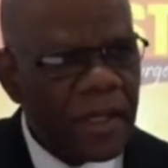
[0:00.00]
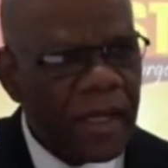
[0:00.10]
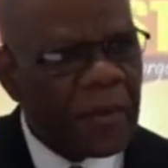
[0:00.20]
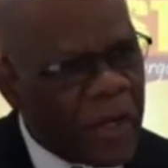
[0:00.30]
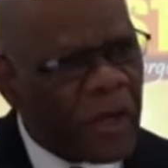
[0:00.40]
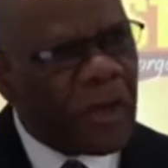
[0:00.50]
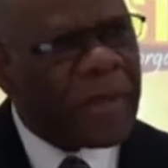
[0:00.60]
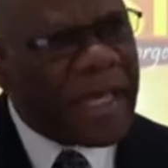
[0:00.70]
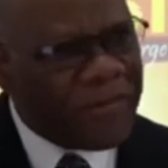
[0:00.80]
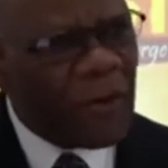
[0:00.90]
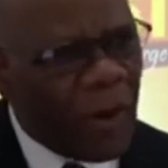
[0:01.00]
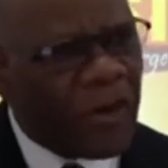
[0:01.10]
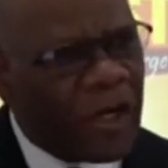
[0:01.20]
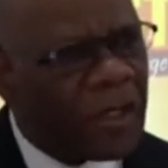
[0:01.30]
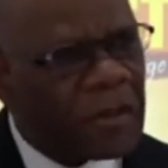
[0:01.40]
And we're going to be given
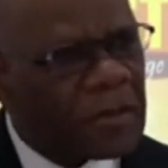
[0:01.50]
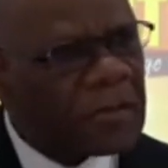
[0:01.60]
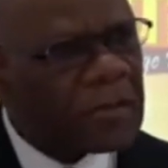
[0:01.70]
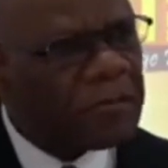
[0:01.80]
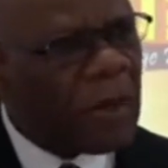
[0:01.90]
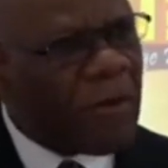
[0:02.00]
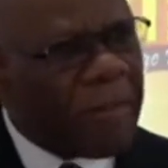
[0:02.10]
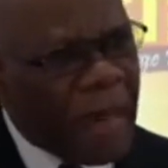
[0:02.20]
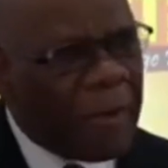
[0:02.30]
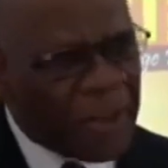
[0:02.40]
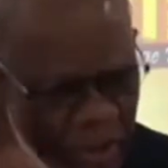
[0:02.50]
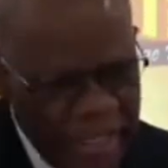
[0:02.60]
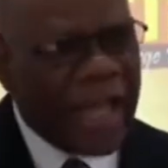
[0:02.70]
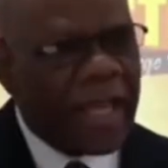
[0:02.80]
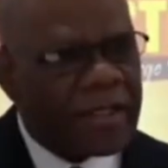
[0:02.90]
over. But remember
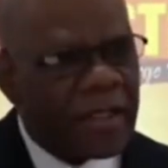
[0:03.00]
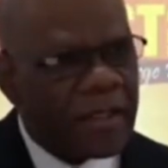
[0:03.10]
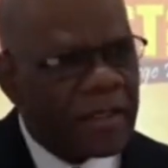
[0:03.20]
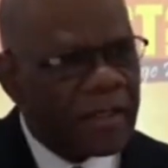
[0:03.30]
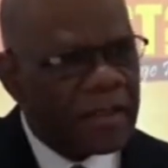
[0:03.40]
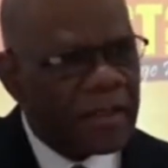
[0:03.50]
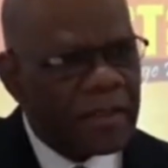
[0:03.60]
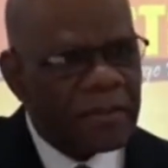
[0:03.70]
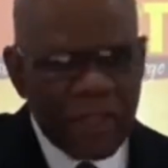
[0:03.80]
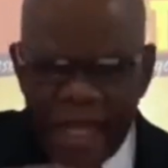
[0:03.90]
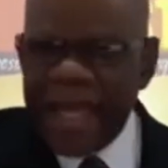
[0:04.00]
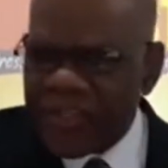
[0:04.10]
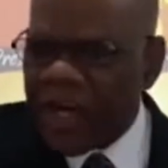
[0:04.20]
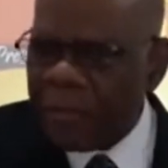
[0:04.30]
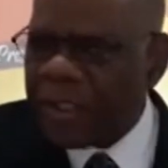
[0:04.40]
today's
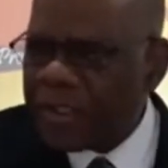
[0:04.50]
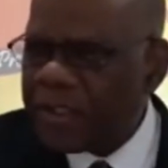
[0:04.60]
sermon.